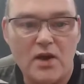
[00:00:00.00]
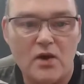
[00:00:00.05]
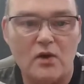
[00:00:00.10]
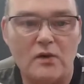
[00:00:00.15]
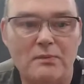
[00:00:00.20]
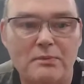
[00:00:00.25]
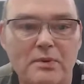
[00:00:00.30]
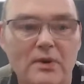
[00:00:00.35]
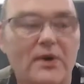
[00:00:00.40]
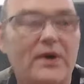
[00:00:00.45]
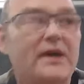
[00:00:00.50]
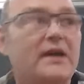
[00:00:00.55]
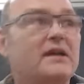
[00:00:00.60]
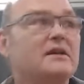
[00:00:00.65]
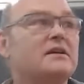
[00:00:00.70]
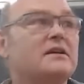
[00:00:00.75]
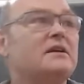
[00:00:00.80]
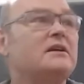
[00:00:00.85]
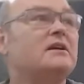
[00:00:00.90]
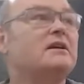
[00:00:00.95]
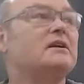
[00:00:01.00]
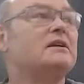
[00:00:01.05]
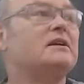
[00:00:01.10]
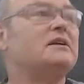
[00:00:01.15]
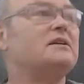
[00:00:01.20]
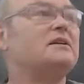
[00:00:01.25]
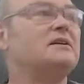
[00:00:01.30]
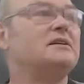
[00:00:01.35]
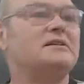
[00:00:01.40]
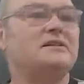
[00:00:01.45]
old boy.
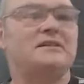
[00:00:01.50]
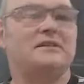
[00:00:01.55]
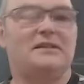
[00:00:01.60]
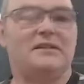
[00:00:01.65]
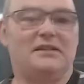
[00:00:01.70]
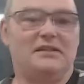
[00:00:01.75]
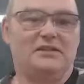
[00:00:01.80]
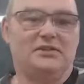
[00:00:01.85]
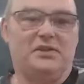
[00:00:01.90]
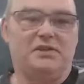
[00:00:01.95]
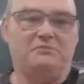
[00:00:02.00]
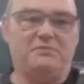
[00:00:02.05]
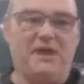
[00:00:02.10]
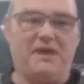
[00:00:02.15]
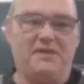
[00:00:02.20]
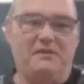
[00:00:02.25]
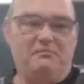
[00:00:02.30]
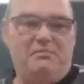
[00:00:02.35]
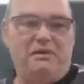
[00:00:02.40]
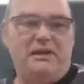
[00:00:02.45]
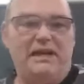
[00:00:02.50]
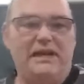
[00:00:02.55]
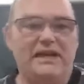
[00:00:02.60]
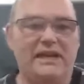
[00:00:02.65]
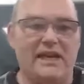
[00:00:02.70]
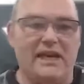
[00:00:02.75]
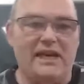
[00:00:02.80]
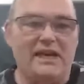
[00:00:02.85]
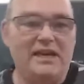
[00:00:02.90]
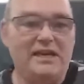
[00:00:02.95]
Looking rather
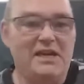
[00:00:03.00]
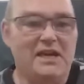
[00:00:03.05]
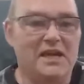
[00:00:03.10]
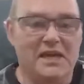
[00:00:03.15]
blingy.